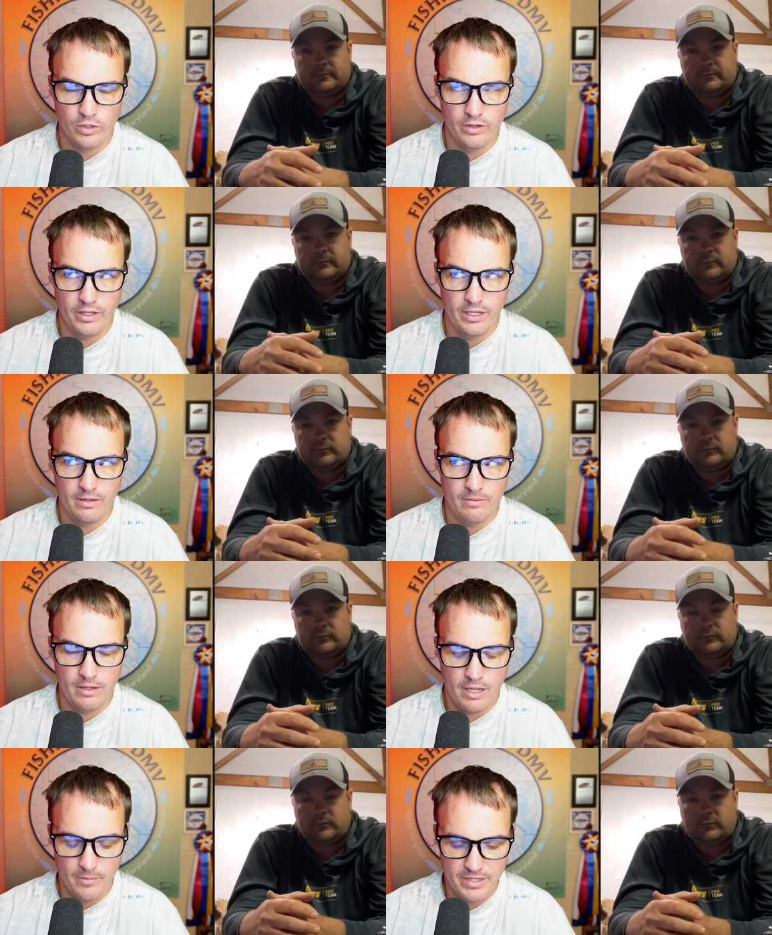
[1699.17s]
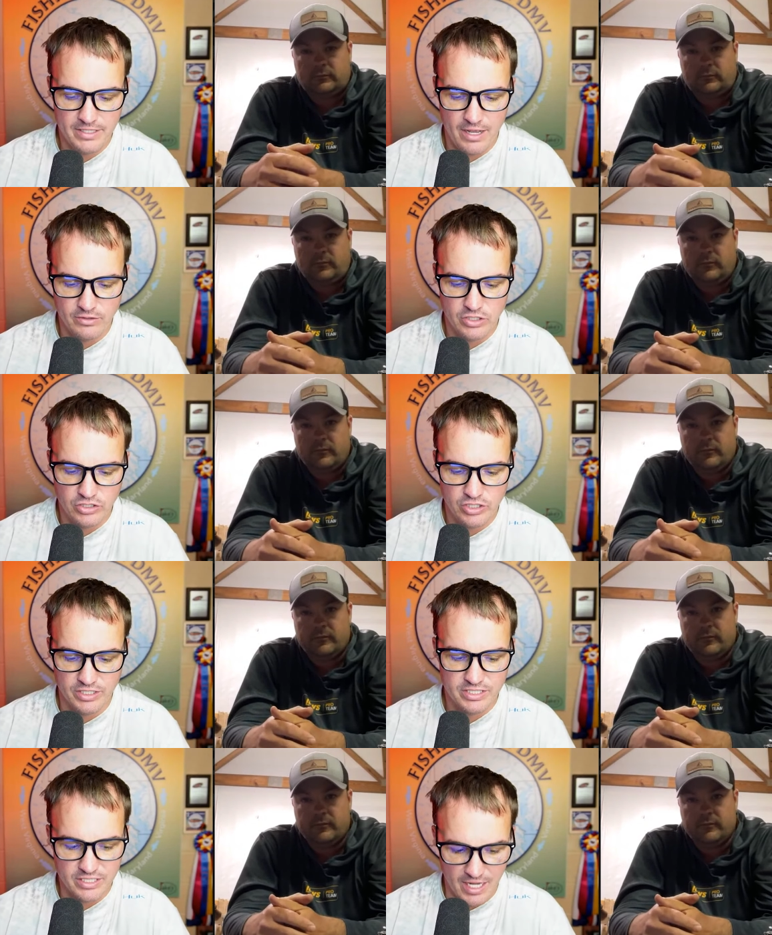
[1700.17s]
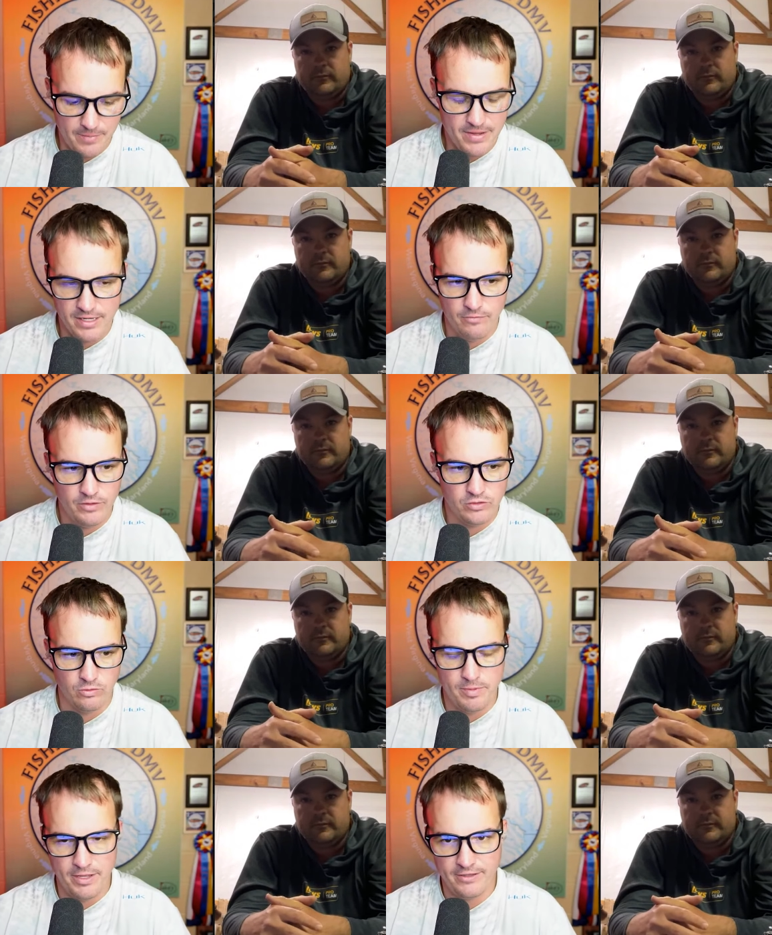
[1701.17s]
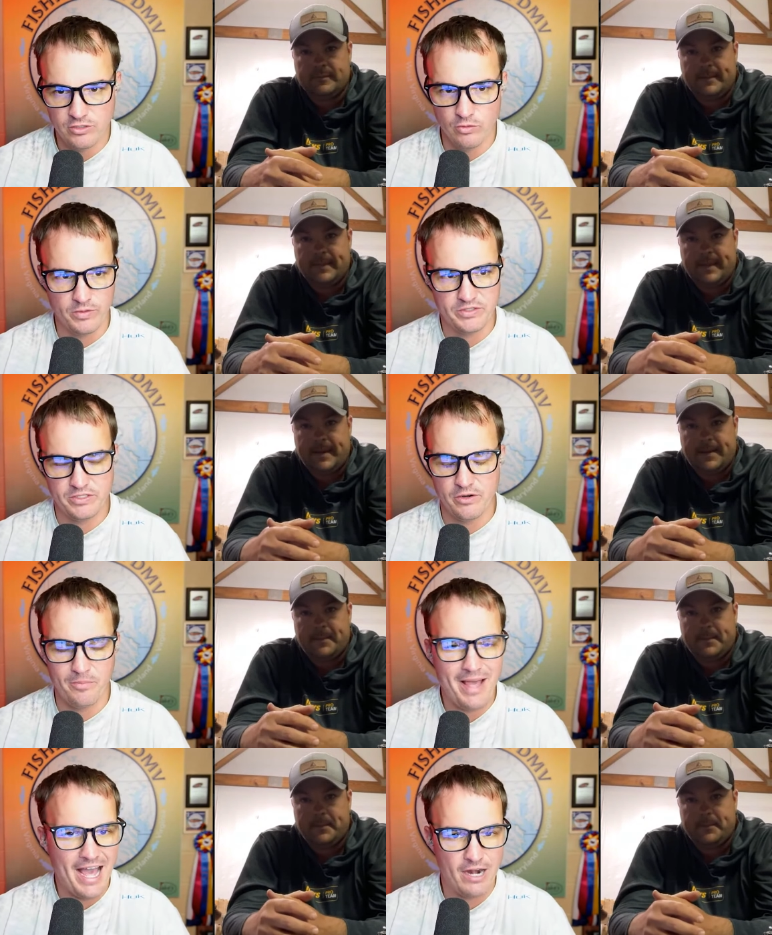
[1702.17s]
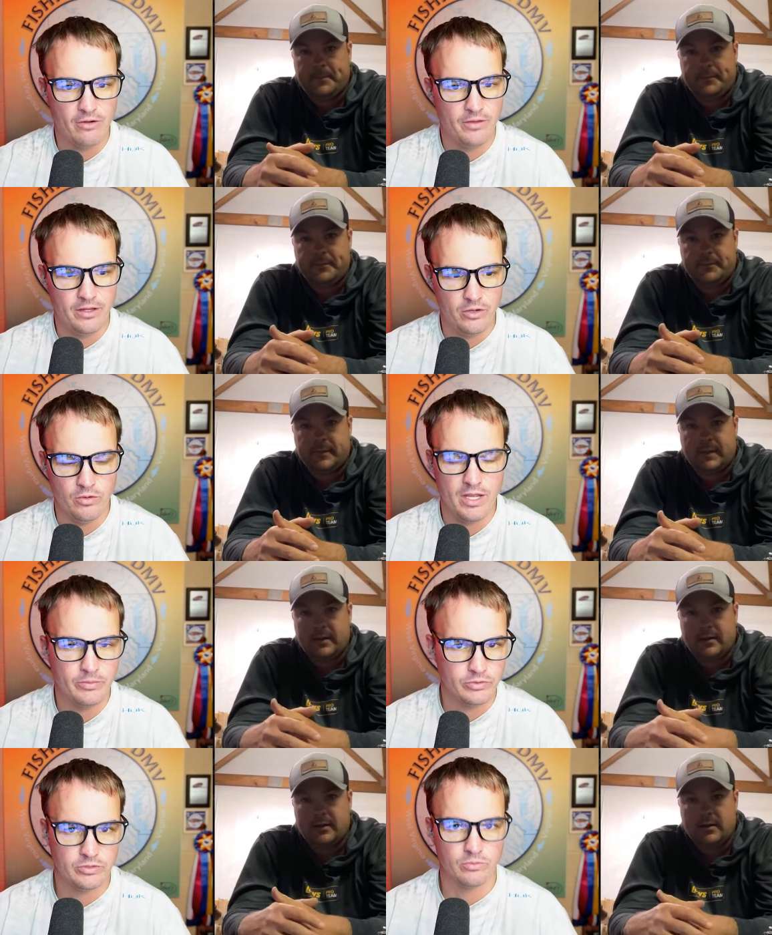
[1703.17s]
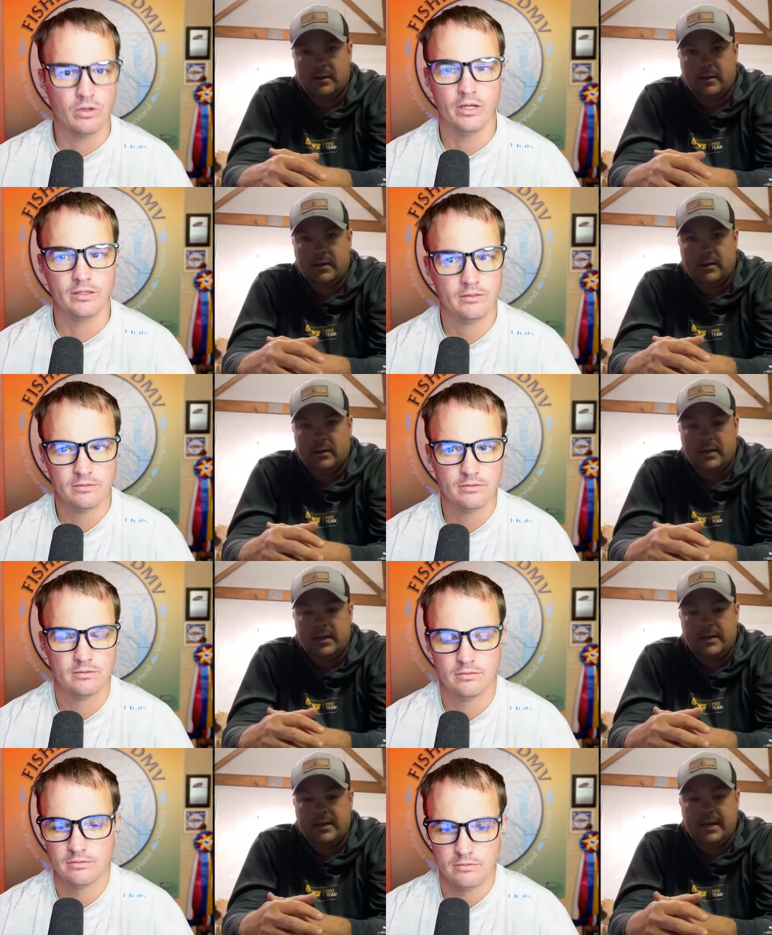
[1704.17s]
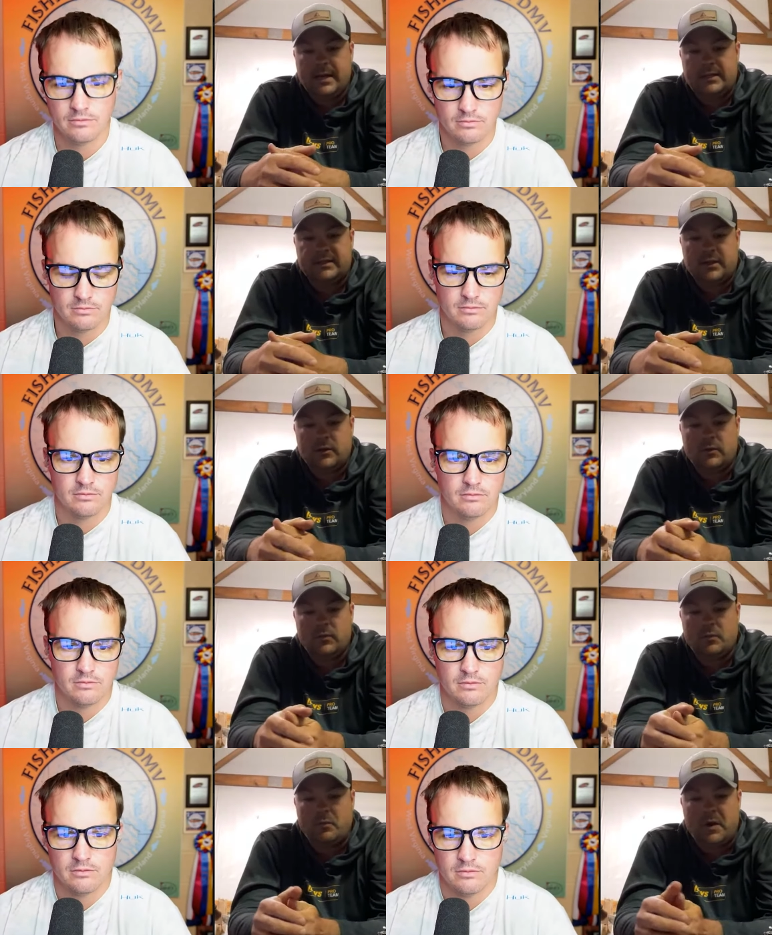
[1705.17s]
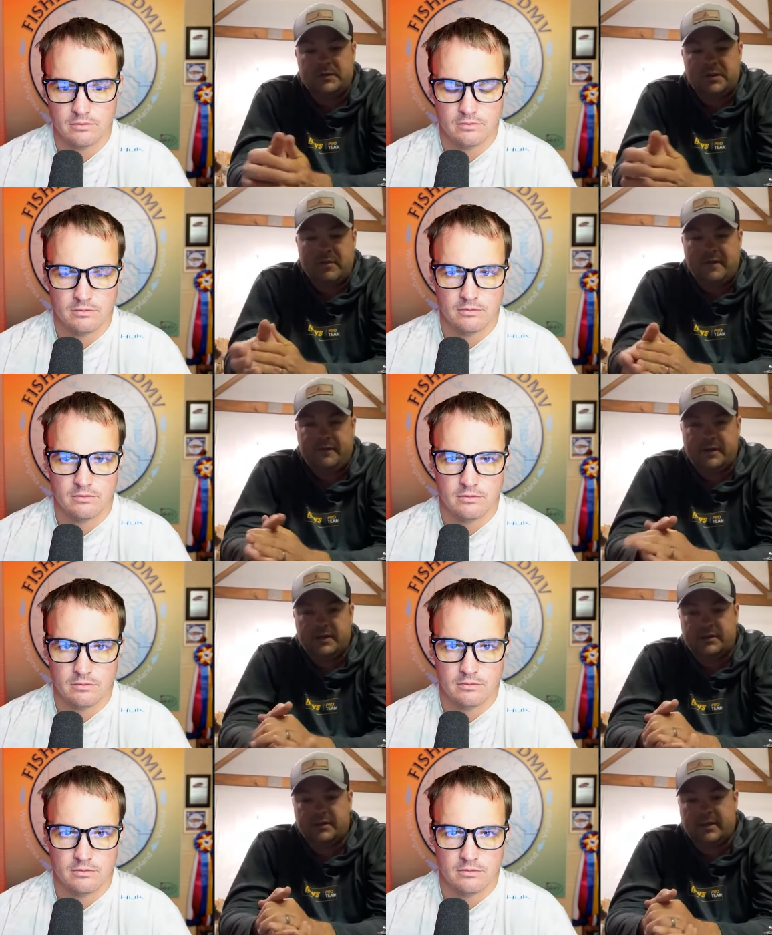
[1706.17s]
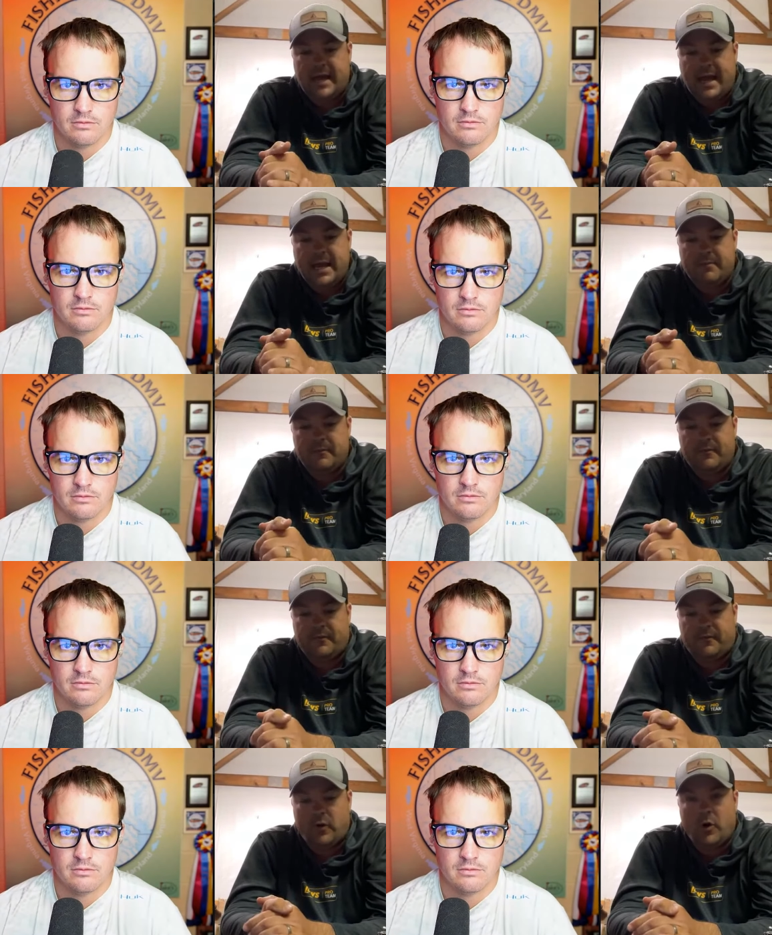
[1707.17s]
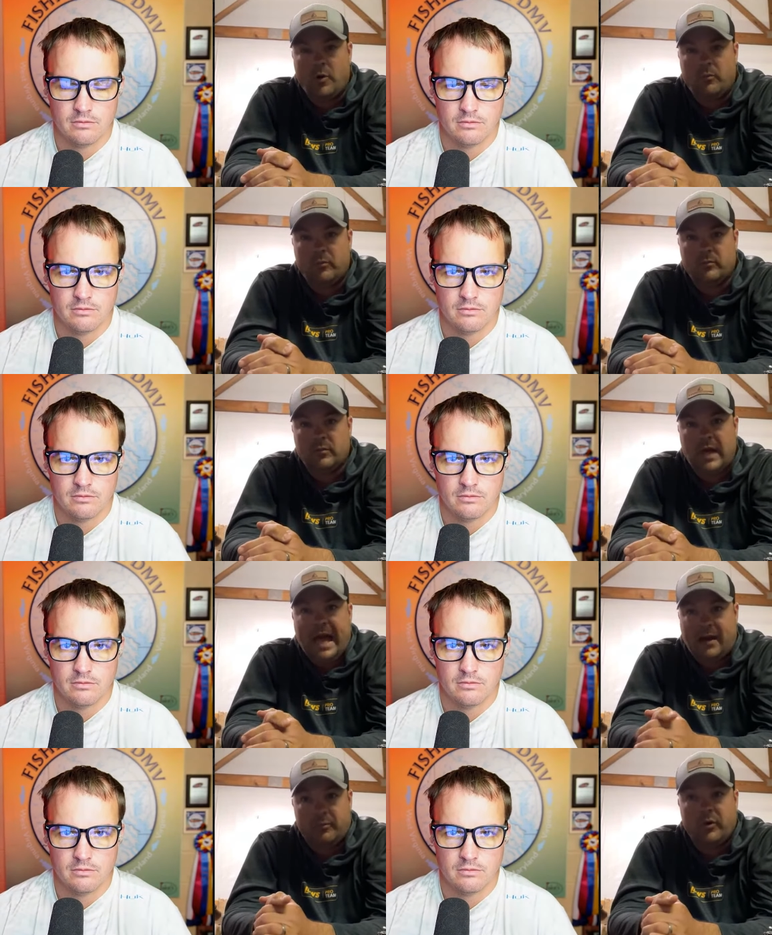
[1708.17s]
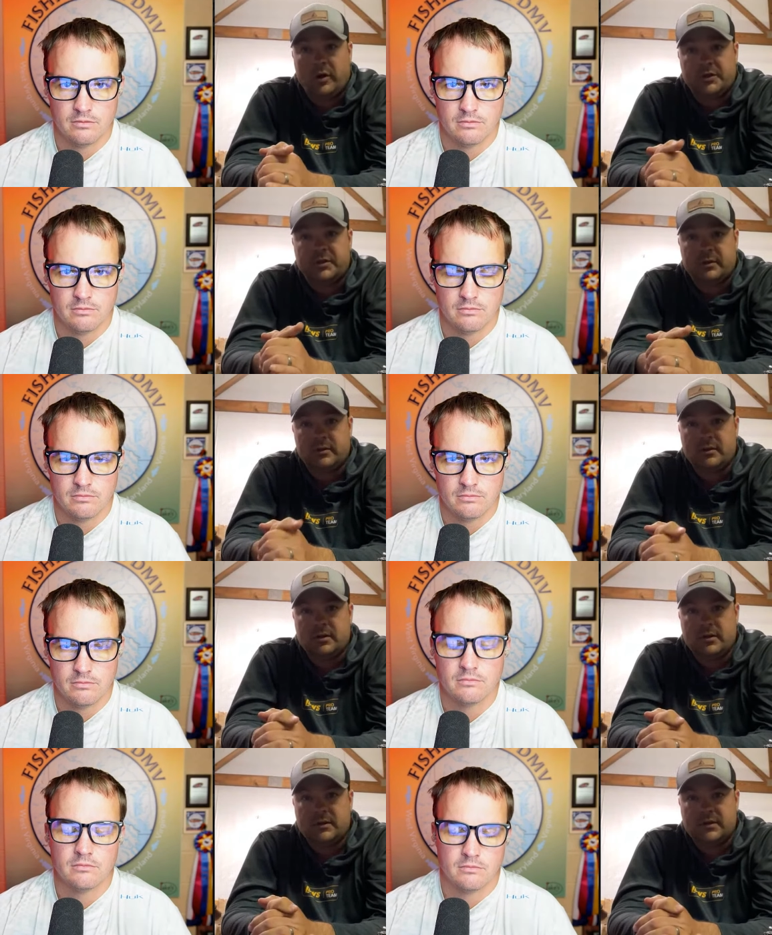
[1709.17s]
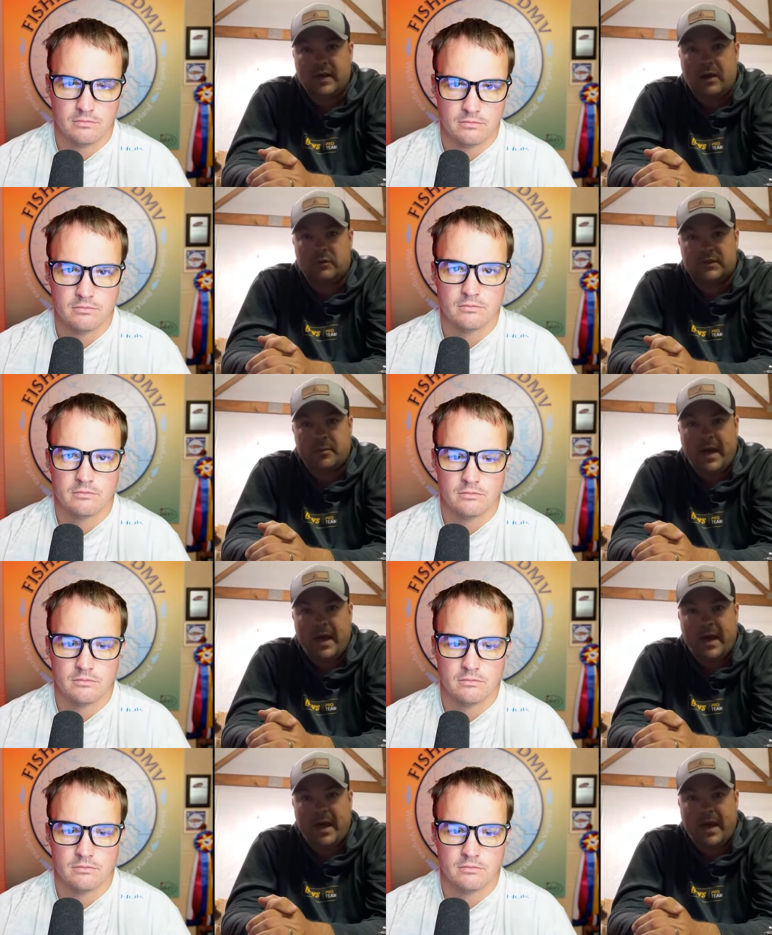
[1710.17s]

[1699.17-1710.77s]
Speaker 1: really coming down to just sniping individual fish, or is there a pattern that you were able to run?
Speaker 2: Yeah, so most of my fish came from out of brush. So that was the